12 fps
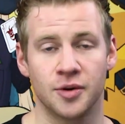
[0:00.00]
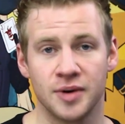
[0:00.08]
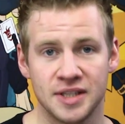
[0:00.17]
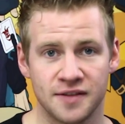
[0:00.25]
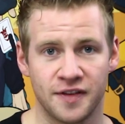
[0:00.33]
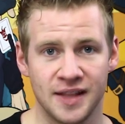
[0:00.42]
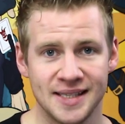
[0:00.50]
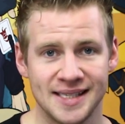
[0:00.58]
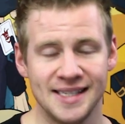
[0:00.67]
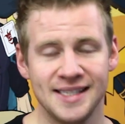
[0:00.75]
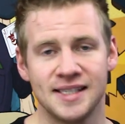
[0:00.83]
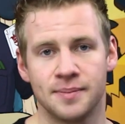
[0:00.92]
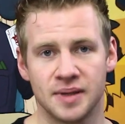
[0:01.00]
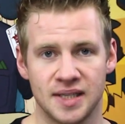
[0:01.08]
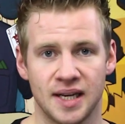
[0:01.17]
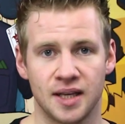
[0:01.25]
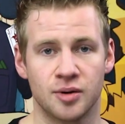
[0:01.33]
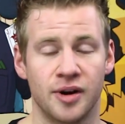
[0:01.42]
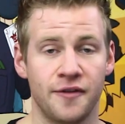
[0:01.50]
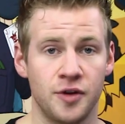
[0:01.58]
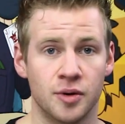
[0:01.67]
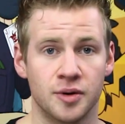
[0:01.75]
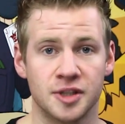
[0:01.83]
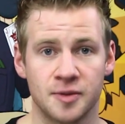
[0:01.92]
The reason for this is, in particular, if
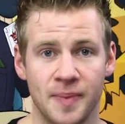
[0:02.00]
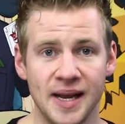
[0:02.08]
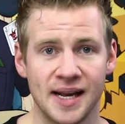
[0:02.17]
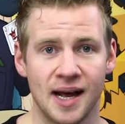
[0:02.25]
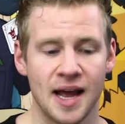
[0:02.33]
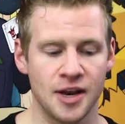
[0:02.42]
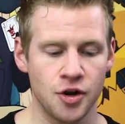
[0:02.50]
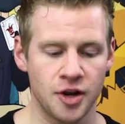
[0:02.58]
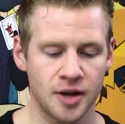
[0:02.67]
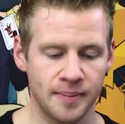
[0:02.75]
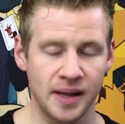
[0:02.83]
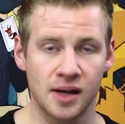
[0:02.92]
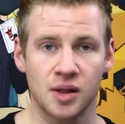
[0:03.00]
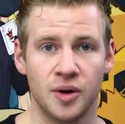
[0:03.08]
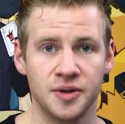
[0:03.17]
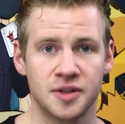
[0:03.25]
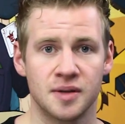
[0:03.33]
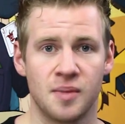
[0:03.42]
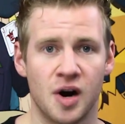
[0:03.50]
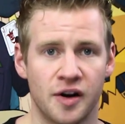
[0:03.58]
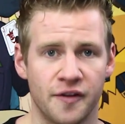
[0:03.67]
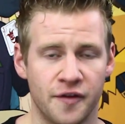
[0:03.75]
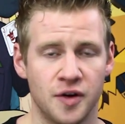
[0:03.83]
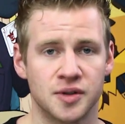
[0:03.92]
you're a speaker and you can be close to the
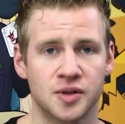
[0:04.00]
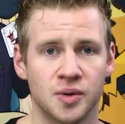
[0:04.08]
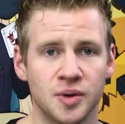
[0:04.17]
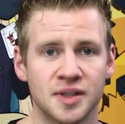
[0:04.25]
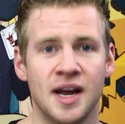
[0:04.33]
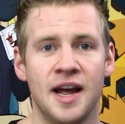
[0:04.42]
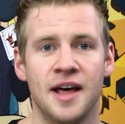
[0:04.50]
microphone source,